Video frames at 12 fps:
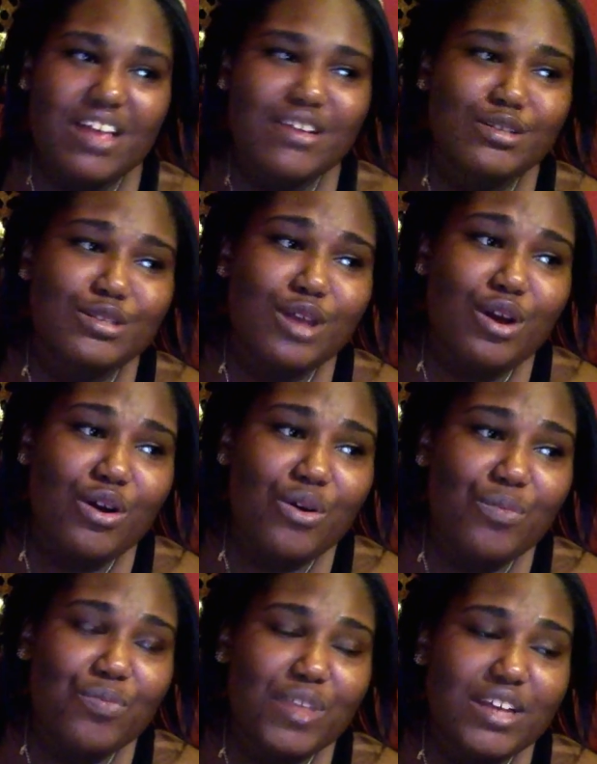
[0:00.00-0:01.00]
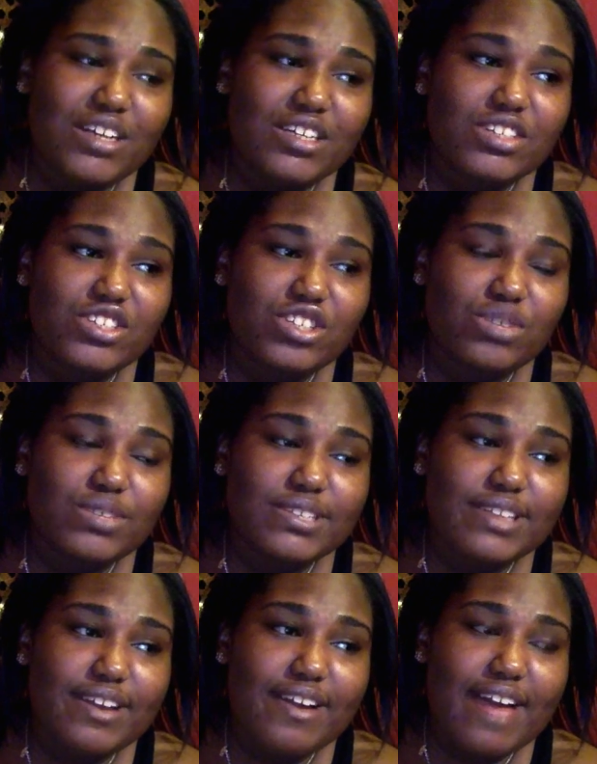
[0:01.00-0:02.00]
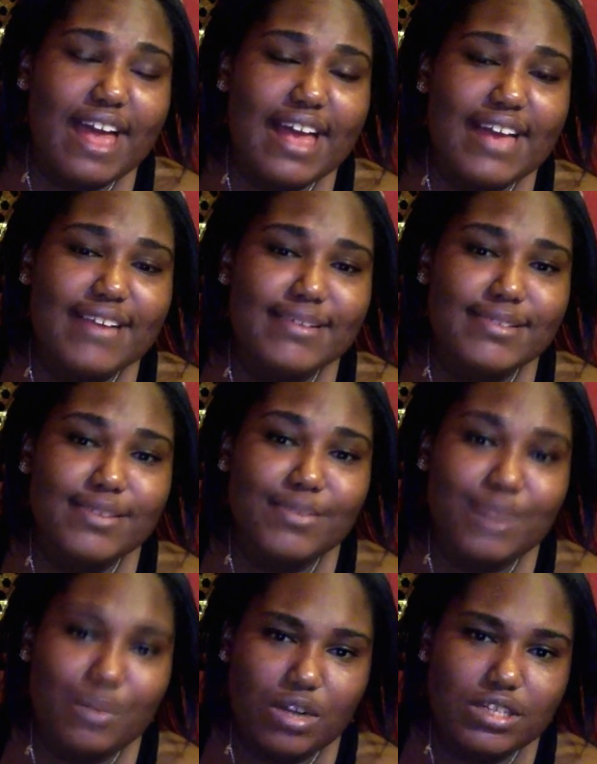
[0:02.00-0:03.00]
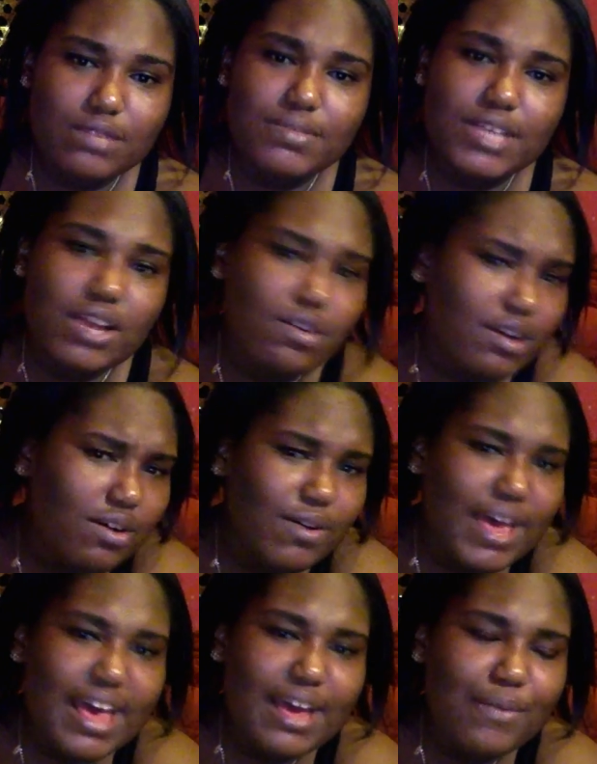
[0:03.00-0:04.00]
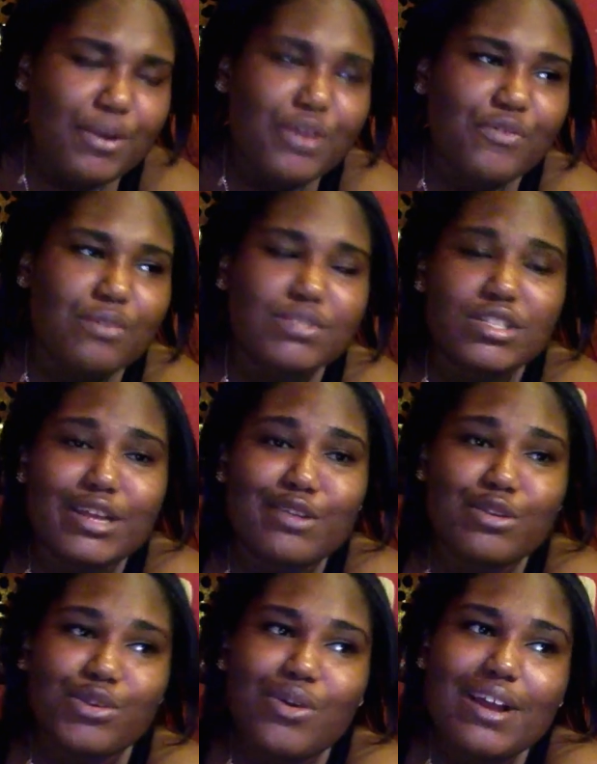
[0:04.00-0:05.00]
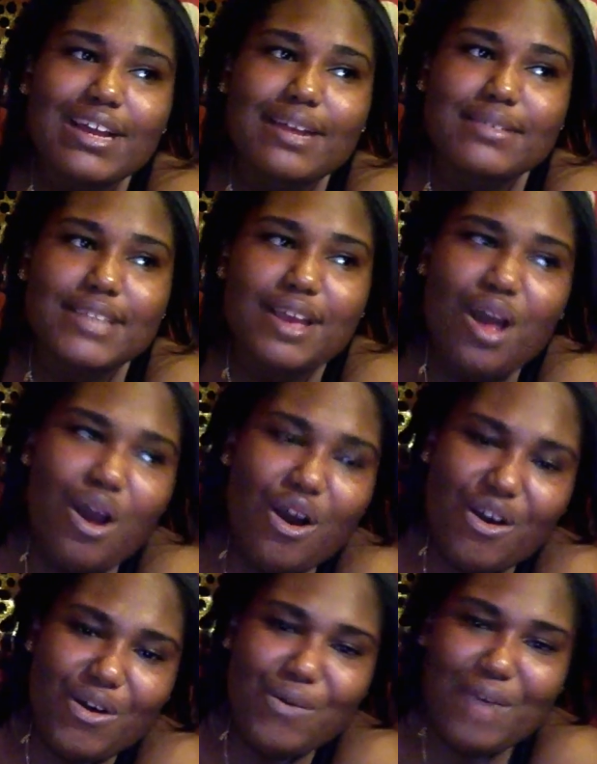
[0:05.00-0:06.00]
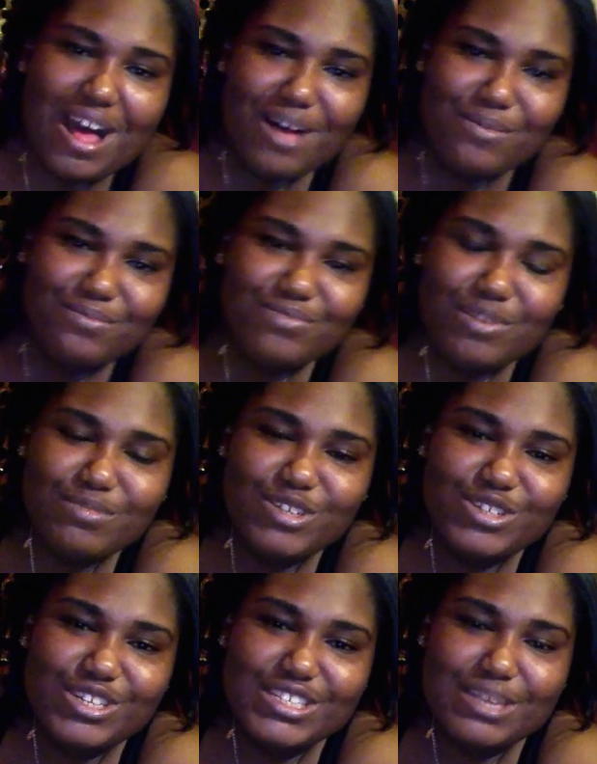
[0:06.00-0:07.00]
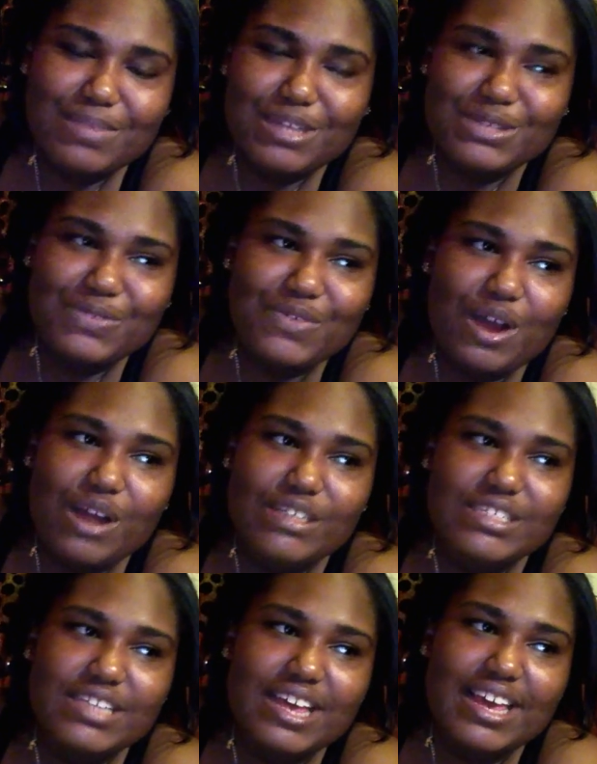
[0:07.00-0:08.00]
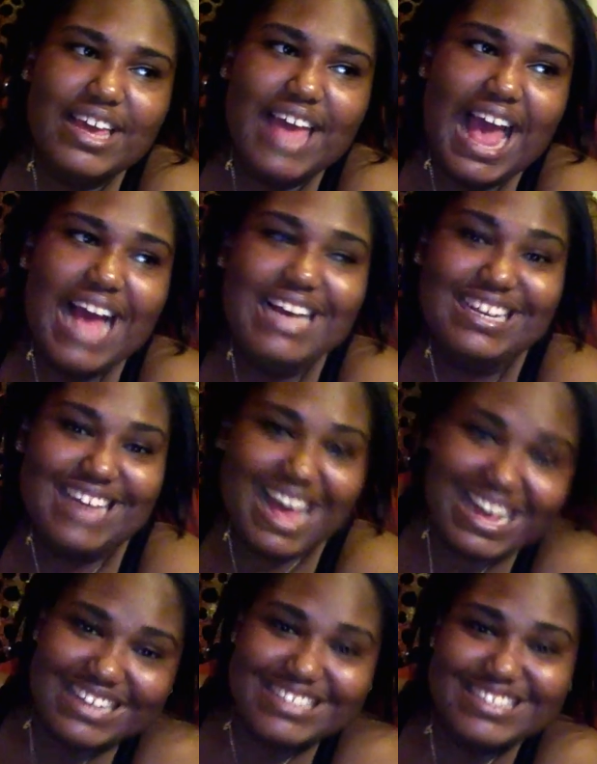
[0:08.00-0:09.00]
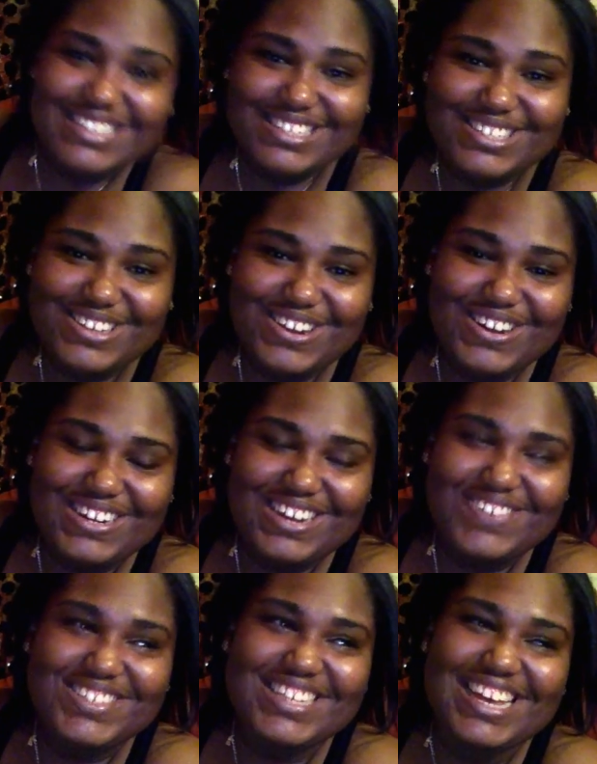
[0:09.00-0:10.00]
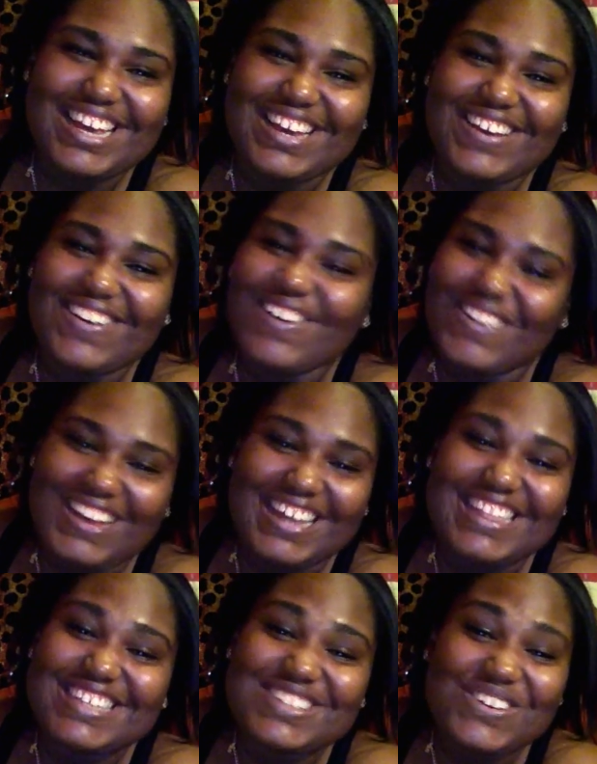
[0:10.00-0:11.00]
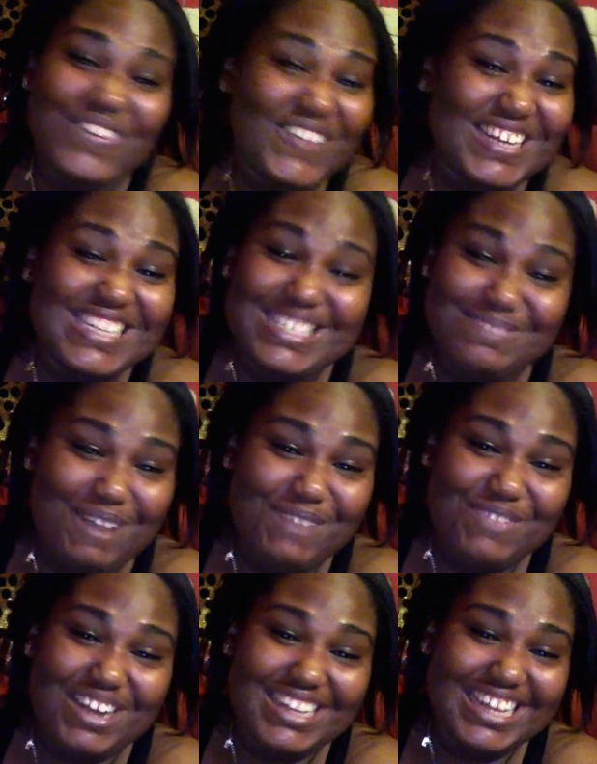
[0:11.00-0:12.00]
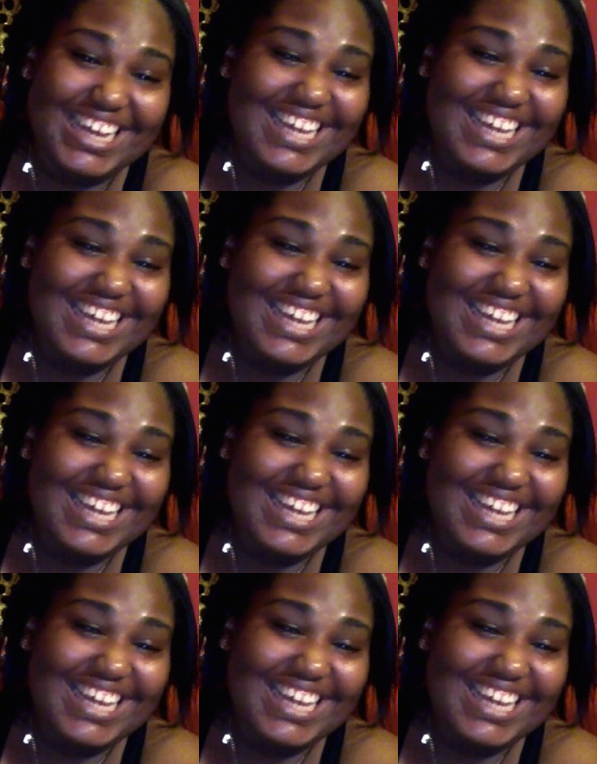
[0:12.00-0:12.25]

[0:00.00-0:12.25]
So, Jill was there, and when I walked up, I was like, oh, hey, where are you from? She's like, New York. And I was like, oh, wow, I'm from New Jersey. I'm not too far. And she's like, yes, sister. And I was like, okay, this girl is my friend. Like,